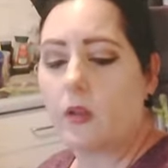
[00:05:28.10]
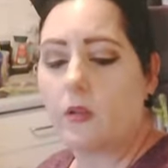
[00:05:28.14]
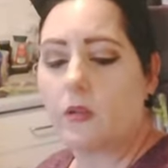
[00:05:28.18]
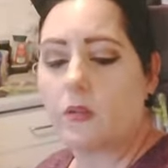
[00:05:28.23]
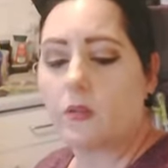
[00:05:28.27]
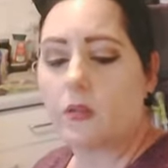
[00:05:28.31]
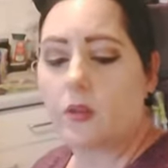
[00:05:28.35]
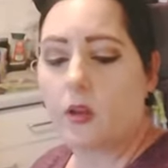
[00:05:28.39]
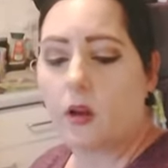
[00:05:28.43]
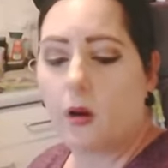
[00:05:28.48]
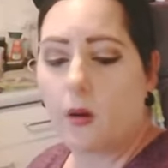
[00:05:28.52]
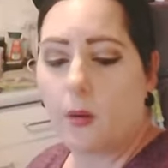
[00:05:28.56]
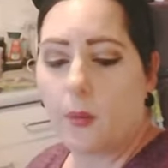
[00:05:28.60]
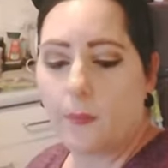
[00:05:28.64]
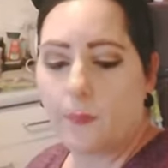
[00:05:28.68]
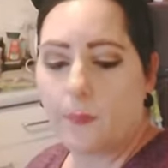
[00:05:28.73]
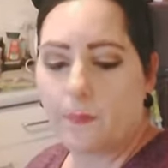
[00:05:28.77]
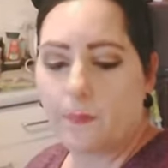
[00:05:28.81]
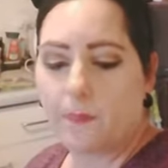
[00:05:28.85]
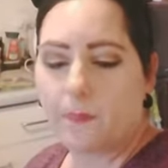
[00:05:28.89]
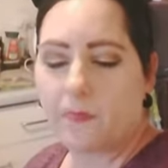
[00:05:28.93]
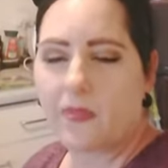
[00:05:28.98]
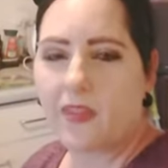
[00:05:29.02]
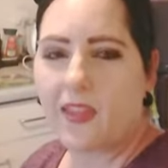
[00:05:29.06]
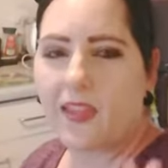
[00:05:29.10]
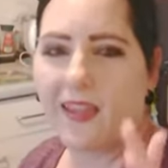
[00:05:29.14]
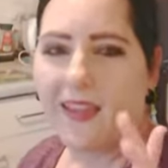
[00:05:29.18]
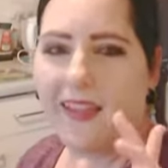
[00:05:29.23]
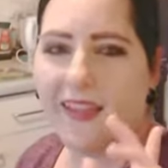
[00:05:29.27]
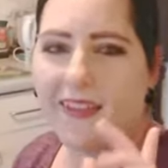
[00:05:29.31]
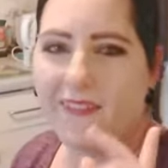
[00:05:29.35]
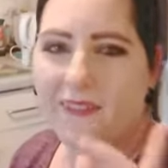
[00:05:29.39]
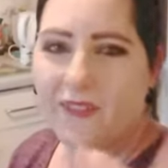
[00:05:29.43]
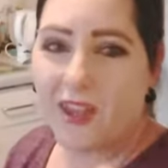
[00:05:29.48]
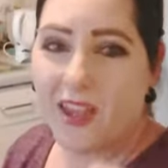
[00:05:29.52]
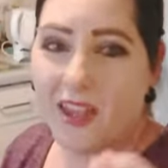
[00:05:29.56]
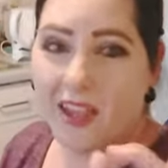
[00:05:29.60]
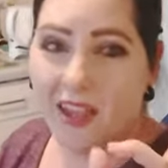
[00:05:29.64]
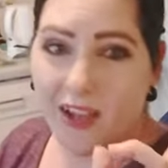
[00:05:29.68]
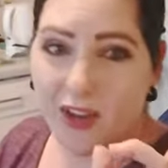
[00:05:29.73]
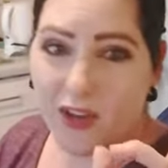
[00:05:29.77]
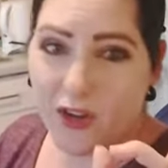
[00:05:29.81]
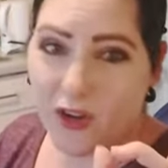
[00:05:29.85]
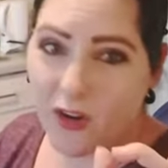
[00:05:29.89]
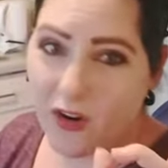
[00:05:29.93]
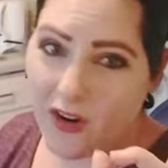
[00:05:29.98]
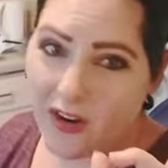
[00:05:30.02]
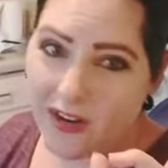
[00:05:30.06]
So, if you hear
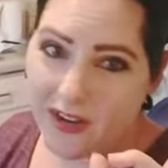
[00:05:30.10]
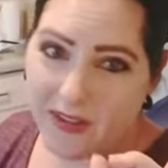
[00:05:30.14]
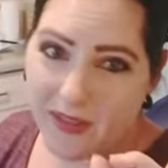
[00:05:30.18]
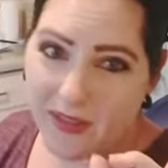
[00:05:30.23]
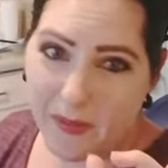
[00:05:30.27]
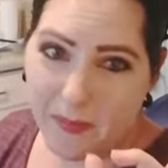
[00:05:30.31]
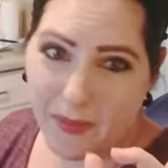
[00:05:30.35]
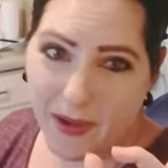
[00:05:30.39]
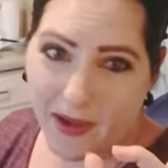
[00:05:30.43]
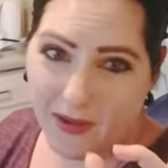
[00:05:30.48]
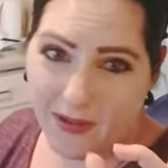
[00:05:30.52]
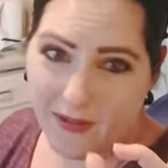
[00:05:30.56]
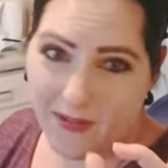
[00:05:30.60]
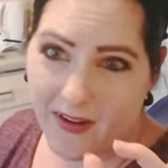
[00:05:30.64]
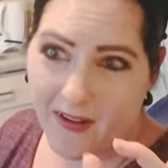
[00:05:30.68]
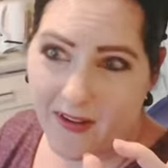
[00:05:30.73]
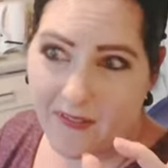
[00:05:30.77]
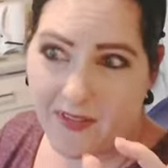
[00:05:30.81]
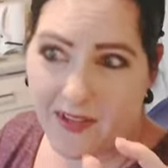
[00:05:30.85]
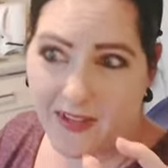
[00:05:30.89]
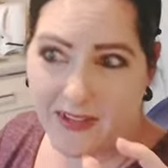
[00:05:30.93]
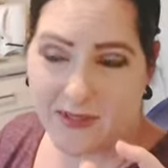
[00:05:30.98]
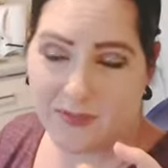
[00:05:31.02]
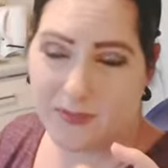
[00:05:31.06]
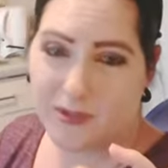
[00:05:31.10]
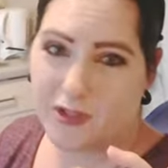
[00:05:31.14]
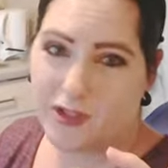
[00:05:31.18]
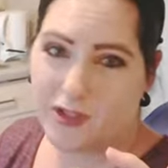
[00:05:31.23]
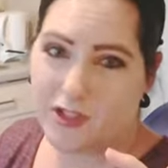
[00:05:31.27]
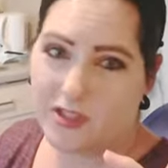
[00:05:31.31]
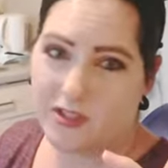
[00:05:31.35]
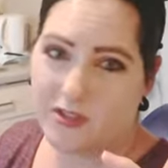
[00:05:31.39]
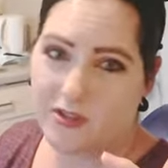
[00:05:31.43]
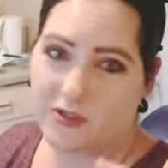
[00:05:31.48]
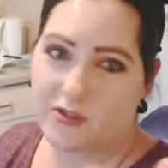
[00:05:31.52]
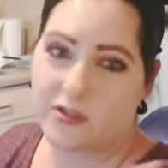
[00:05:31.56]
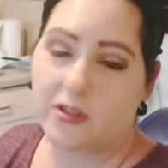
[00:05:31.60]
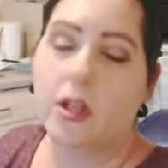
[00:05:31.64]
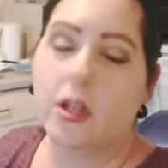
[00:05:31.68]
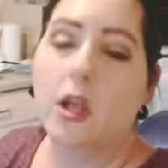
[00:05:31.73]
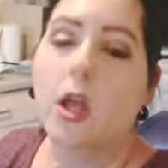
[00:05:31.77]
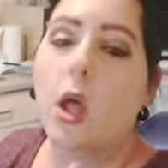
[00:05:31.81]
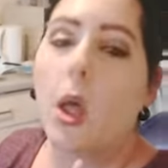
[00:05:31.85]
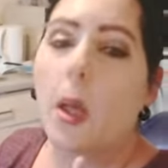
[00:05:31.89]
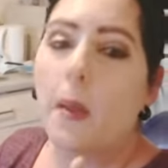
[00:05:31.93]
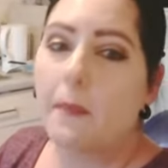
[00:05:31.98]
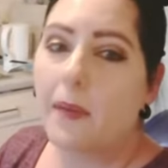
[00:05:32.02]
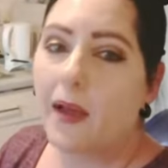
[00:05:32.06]
crying in the background, that's my children.
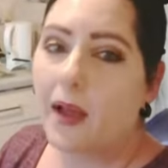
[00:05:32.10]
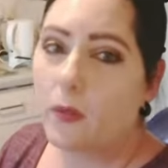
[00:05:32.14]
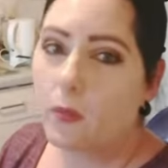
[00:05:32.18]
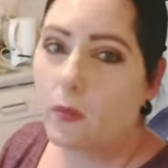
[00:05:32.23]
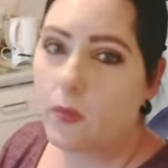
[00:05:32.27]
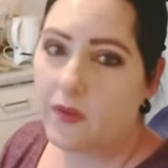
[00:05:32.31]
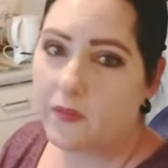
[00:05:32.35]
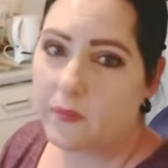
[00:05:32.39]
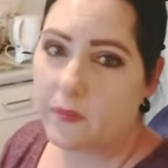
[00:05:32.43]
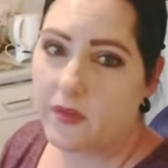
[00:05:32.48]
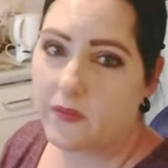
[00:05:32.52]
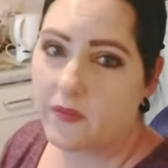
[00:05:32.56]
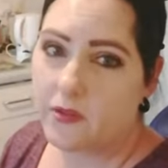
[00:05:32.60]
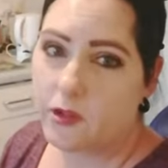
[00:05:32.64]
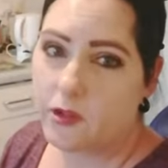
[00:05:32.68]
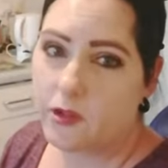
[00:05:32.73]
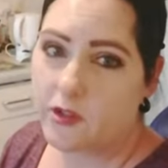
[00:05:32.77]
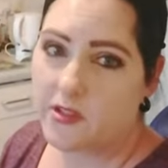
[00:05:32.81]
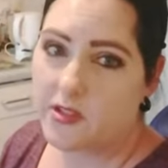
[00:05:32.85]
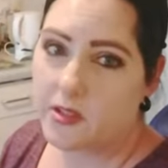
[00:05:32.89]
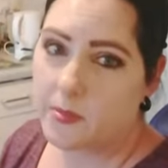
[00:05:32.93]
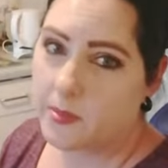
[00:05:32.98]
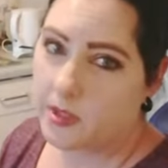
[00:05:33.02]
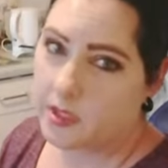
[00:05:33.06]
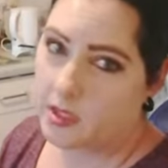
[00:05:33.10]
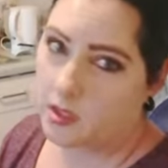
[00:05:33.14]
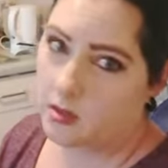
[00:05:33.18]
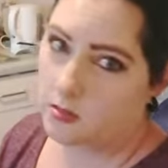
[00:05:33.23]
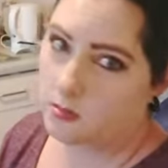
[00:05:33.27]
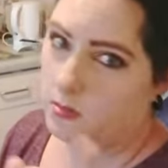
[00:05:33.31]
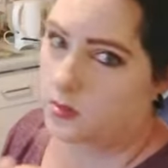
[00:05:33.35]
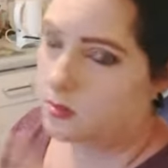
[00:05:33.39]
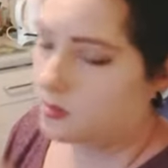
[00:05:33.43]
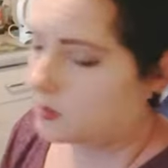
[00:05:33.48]
Bear with me for just a minute, I'm going to